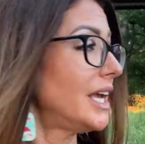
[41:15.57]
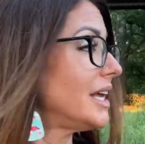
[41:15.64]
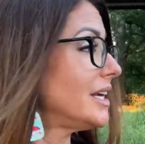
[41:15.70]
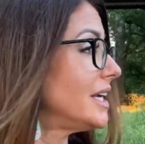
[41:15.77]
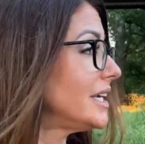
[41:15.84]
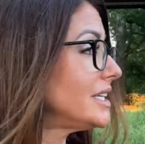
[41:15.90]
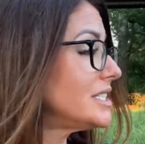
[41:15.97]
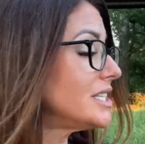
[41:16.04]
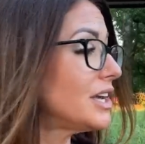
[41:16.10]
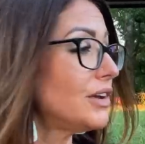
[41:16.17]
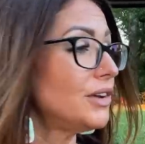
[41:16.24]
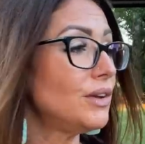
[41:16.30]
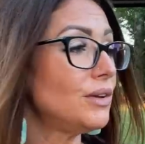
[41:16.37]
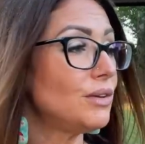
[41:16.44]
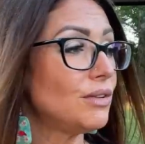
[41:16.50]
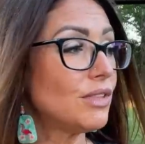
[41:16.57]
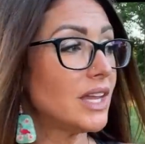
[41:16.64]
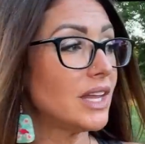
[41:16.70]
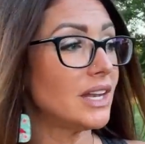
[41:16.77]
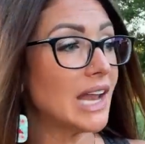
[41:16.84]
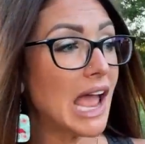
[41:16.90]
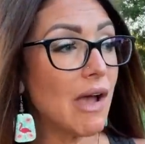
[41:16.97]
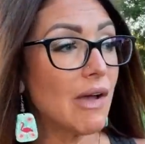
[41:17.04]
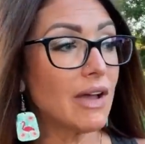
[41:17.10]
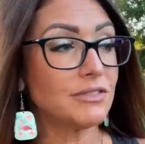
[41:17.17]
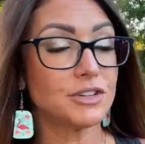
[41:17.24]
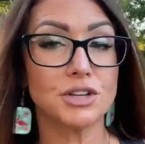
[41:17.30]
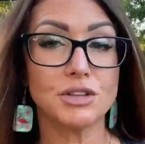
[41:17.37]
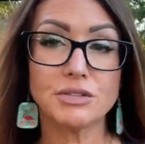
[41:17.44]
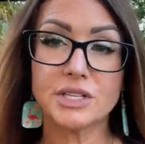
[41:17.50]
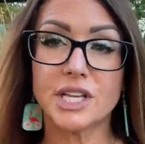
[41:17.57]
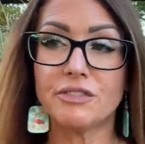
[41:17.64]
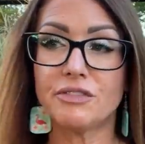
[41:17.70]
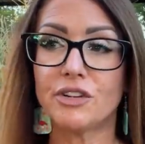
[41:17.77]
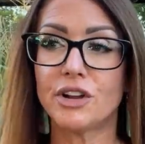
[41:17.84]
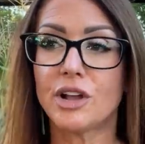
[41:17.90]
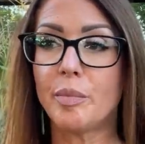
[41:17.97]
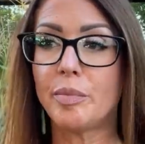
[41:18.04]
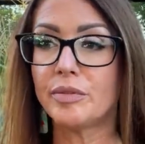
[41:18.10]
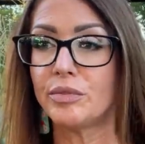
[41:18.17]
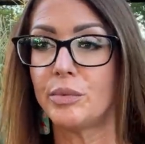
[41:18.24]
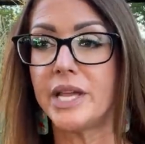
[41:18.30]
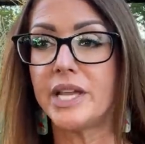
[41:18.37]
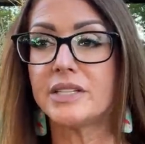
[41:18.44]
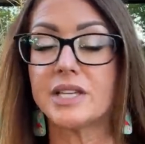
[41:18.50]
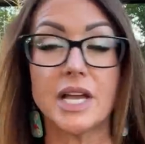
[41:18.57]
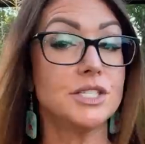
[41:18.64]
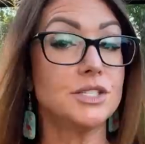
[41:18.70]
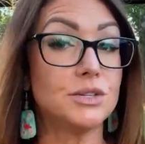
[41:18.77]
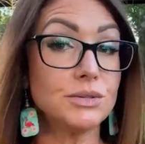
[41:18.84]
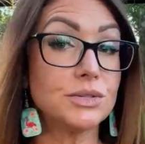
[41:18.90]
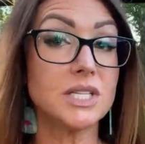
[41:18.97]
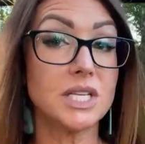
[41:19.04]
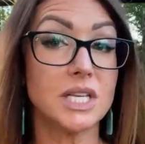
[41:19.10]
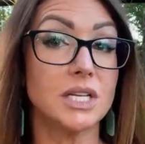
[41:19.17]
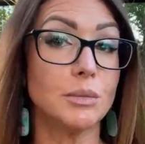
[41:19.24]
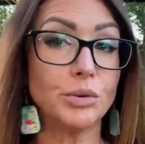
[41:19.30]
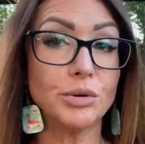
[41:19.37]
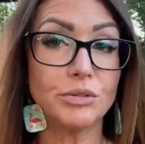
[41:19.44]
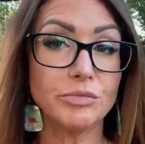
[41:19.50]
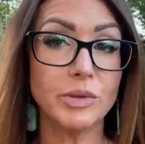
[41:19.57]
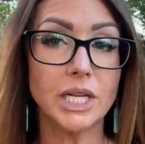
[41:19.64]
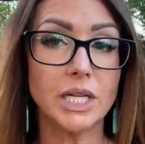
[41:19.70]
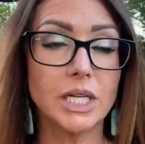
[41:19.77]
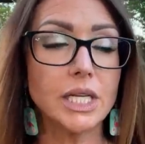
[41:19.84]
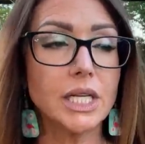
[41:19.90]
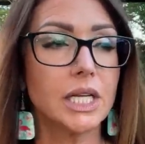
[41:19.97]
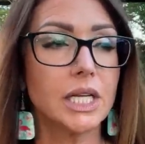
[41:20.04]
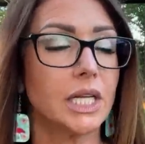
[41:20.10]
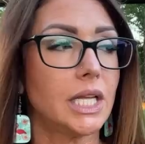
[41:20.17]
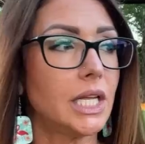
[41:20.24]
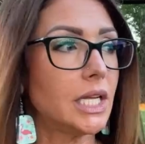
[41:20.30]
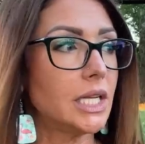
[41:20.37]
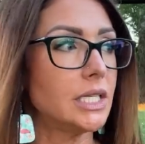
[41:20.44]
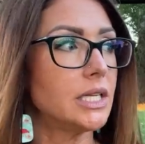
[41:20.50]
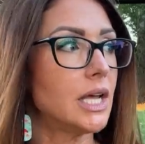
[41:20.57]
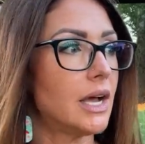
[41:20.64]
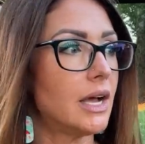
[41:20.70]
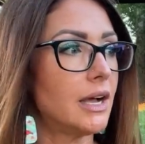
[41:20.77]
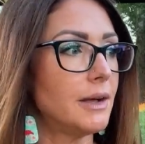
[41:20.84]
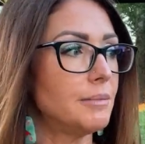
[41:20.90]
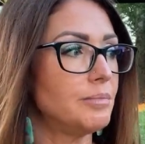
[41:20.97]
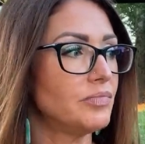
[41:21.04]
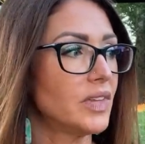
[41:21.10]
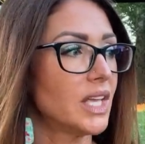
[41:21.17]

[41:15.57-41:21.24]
And I can tell you that now, after using it for a couple of weeks, I do see an improvement in, uh,